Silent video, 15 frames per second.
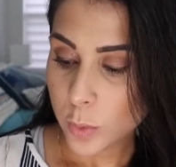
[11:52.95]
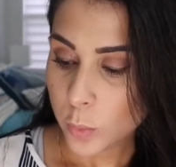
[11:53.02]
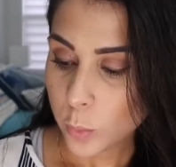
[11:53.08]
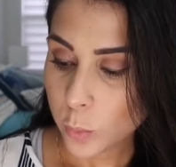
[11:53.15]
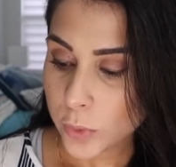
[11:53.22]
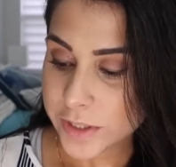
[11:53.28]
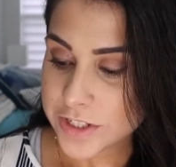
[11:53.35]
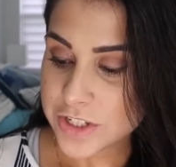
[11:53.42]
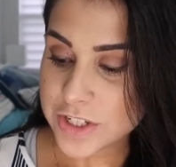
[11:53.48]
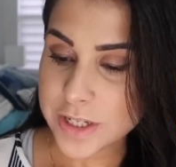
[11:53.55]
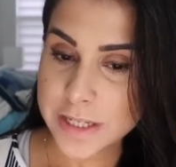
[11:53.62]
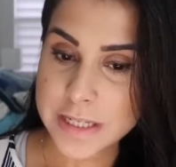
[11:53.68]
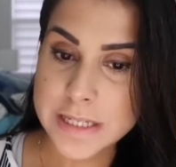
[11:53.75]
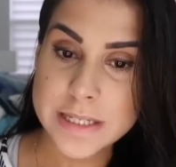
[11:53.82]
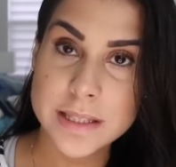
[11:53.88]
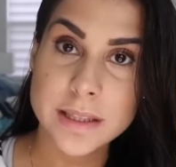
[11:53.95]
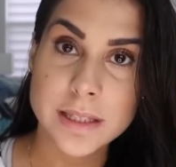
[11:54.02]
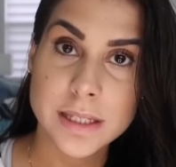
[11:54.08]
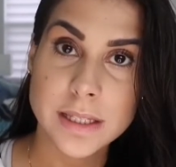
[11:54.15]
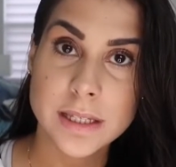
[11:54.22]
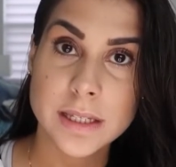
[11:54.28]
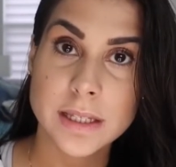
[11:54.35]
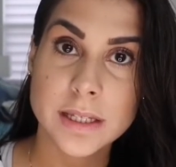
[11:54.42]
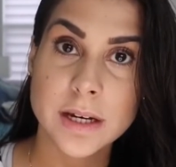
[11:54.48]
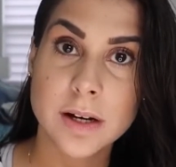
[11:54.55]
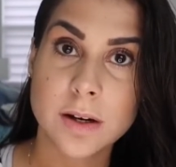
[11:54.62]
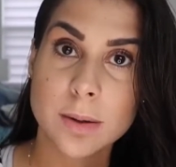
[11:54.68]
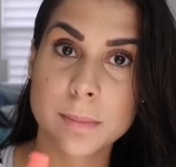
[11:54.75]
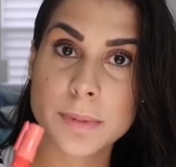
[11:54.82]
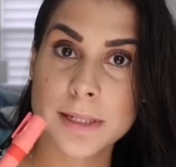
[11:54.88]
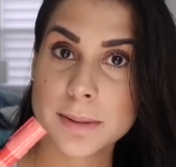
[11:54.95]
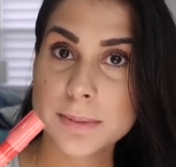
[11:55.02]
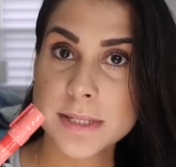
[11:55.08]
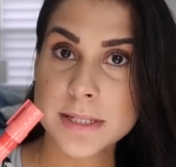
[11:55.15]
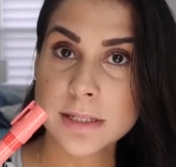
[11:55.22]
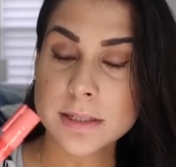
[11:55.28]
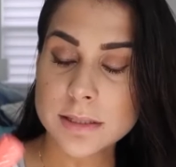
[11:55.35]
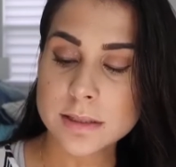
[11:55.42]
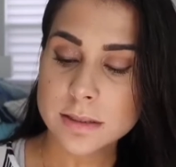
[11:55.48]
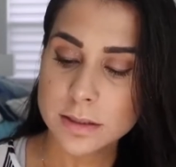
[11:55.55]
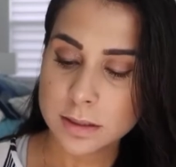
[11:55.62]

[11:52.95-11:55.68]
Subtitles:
which is the lipsticks.